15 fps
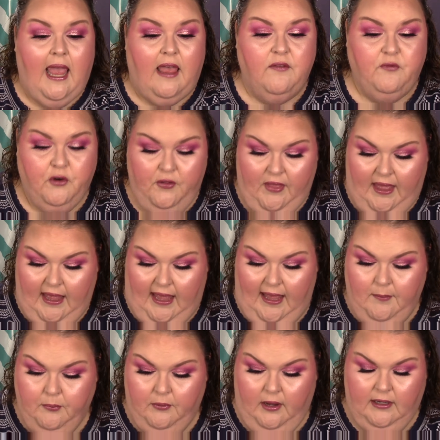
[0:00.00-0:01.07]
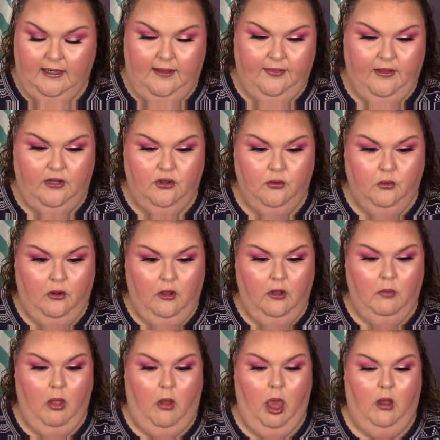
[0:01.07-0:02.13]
And for that, I brought in the, no the